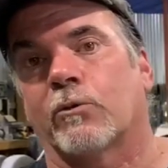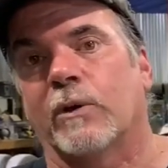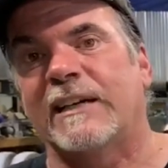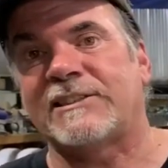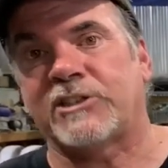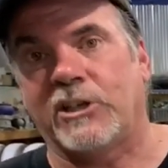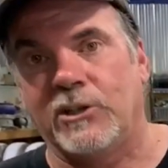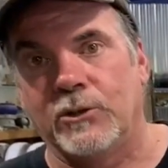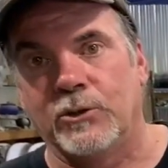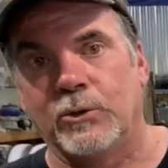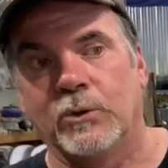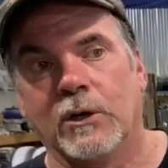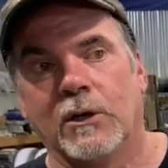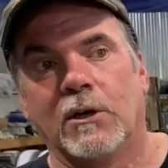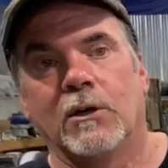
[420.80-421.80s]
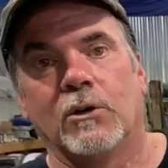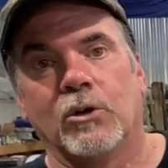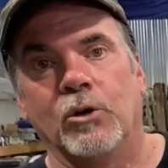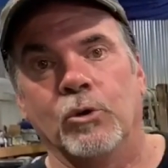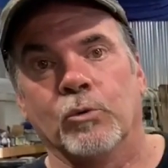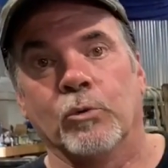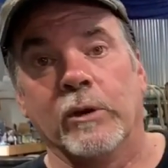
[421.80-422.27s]
Rescue,
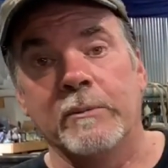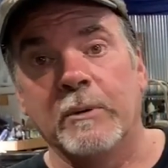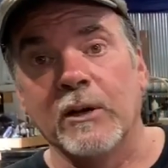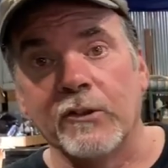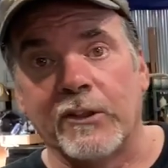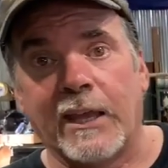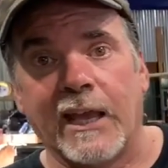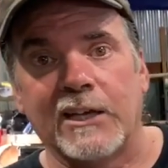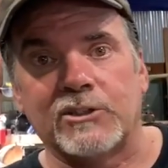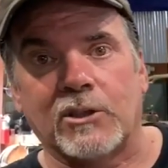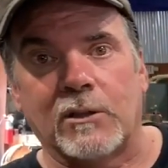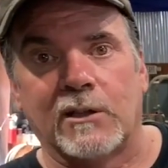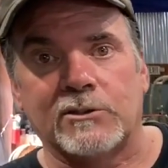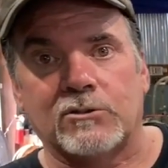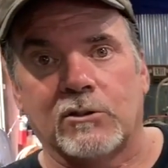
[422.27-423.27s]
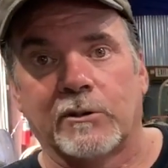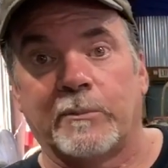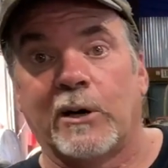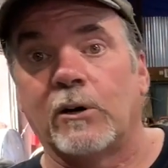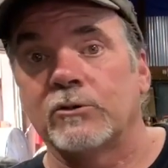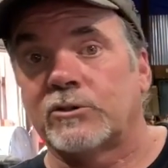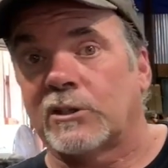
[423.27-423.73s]
who rebuilt the gauge cluster in
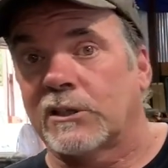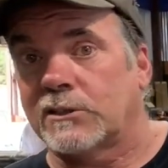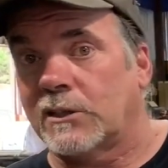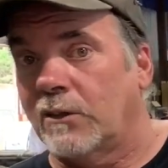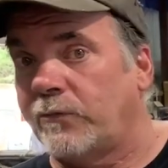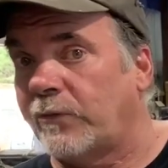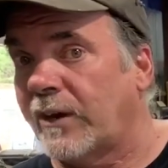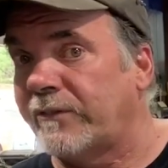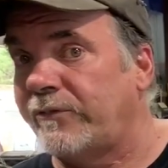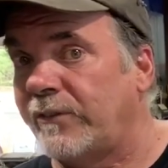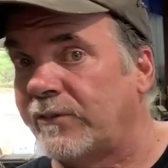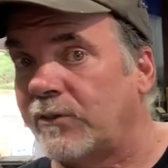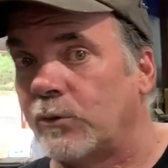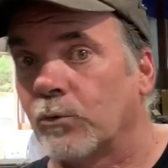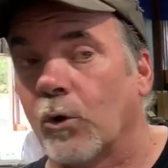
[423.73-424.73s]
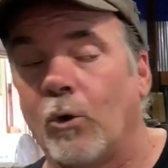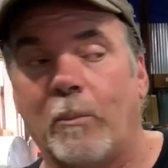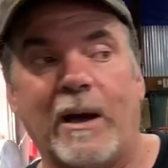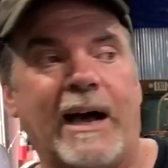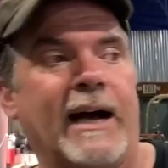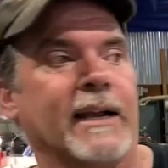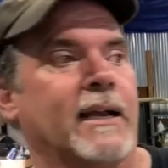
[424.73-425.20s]
my 06 F550
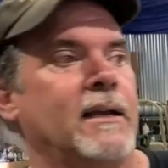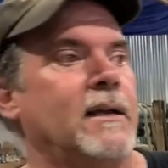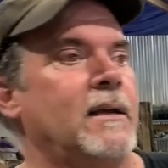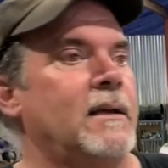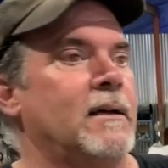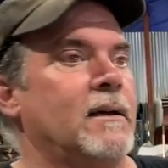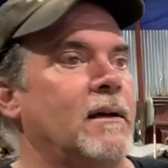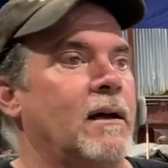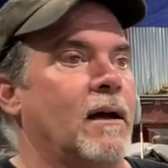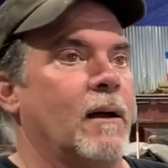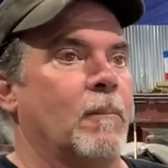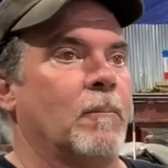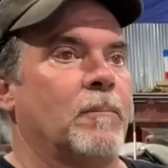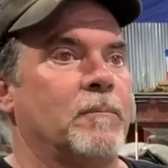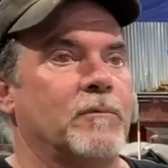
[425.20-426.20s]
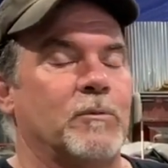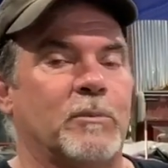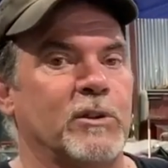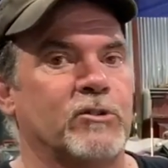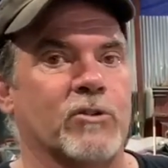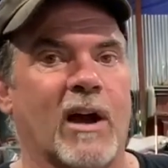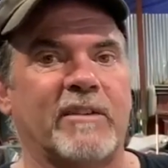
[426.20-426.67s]
rollback.
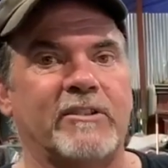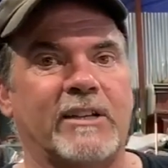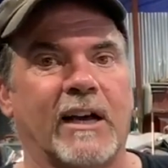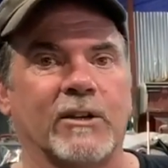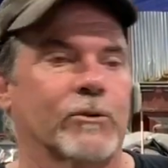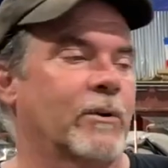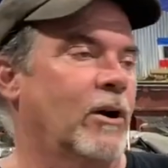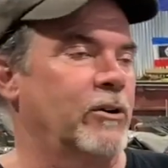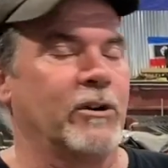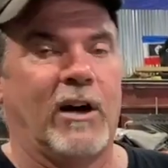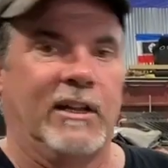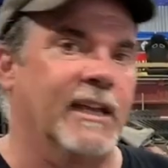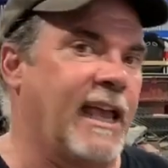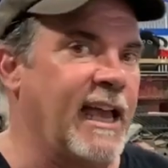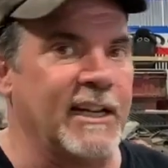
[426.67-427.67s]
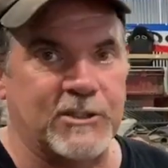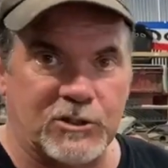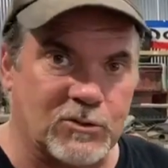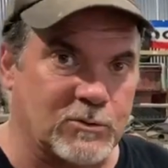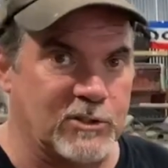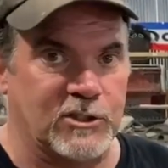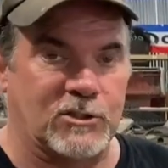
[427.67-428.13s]
Be driving down the road and all the
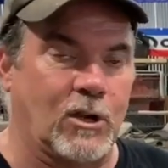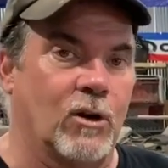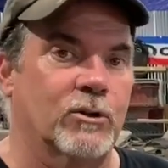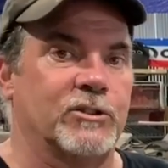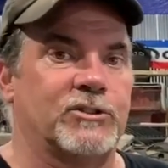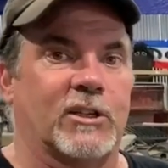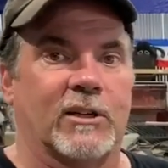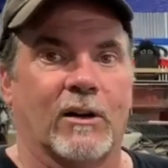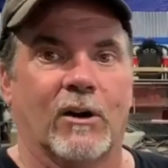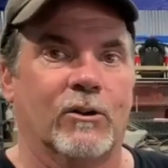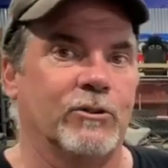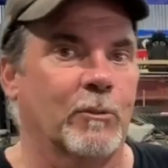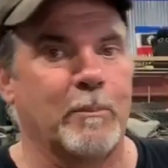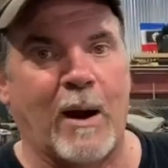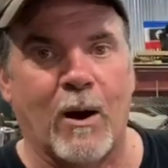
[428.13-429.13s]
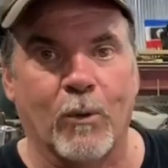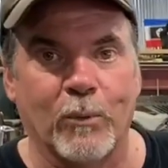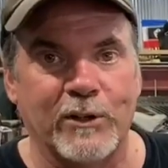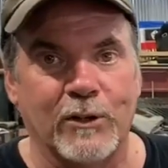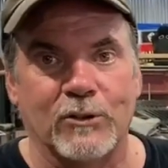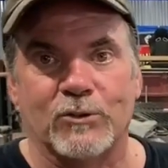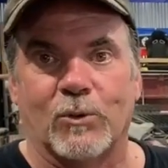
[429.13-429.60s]
gauges would just go to zero, and your power
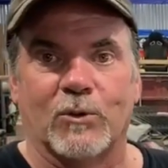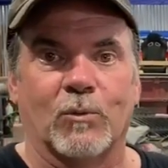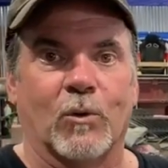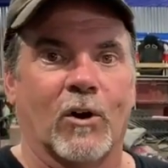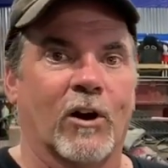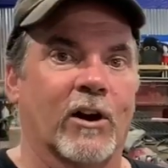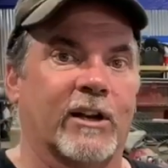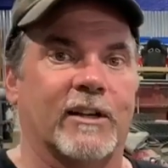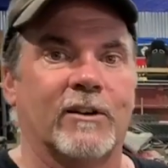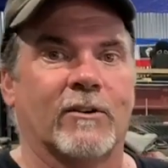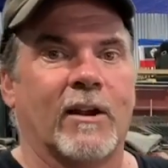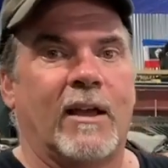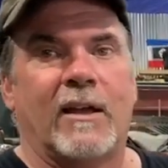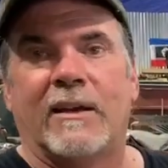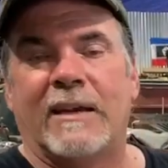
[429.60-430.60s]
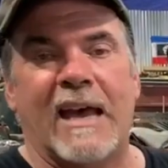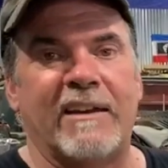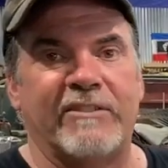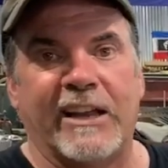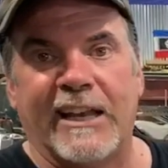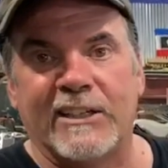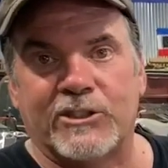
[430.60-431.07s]
windows wouldn't work, and
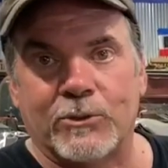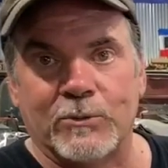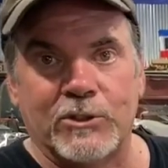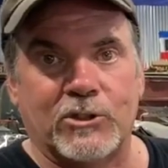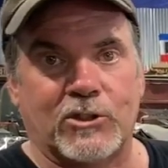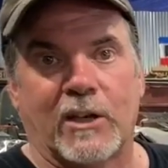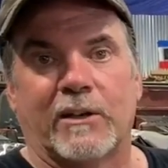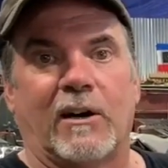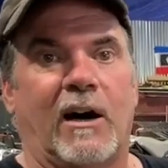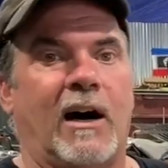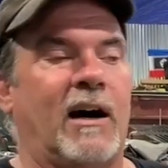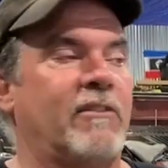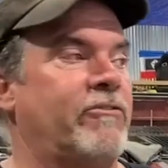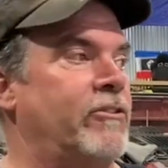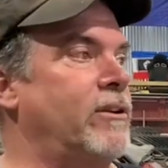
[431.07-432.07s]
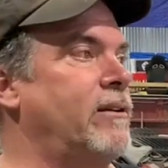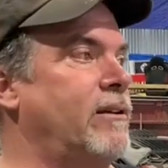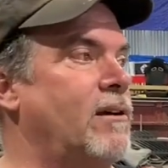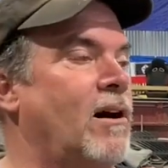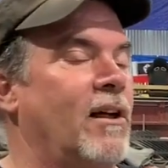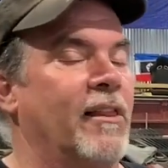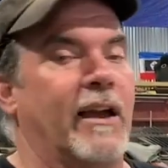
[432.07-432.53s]
navigation would shut off, and
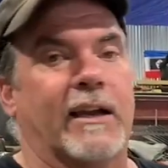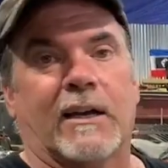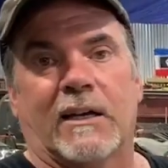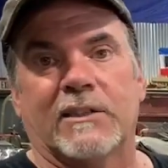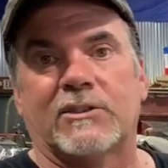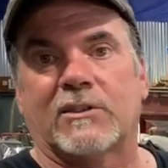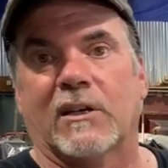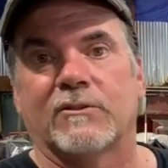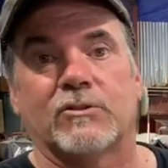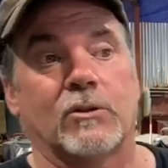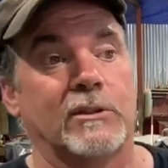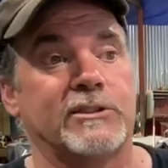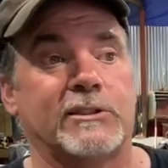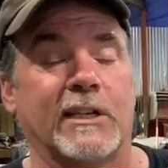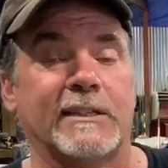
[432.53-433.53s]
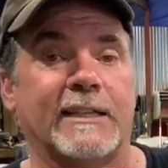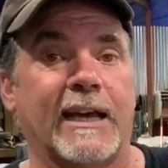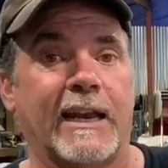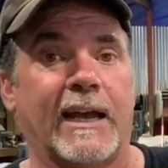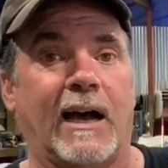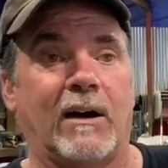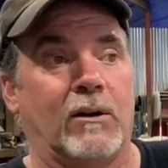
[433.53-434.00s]
all that kind of stuff. So I sent
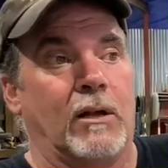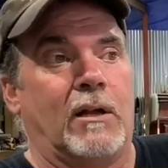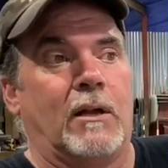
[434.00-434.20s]
that out